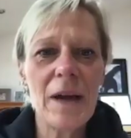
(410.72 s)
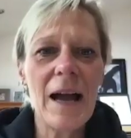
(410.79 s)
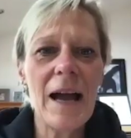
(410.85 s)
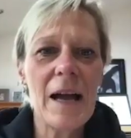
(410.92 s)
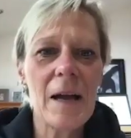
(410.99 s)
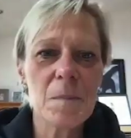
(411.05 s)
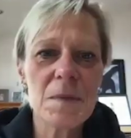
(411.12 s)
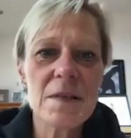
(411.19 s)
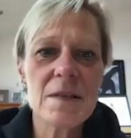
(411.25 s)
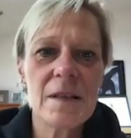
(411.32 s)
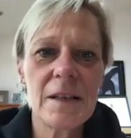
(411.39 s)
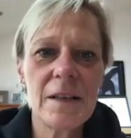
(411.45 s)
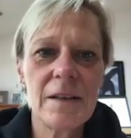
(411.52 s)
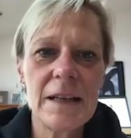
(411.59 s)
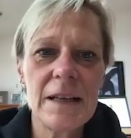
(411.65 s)

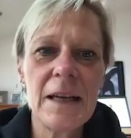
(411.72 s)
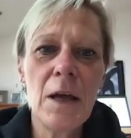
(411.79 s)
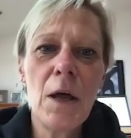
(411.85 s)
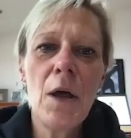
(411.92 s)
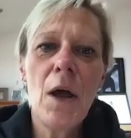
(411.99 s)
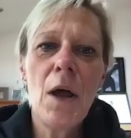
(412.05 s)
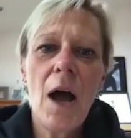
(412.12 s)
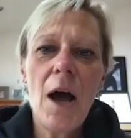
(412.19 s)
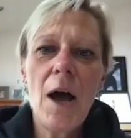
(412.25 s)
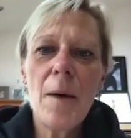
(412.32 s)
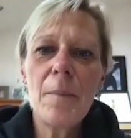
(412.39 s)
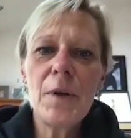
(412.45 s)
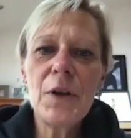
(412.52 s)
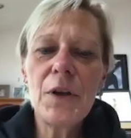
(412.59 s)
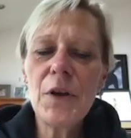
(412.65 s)
absolutely.
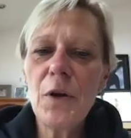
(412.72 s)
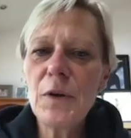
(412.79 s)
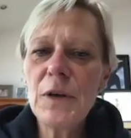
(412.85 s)
You know,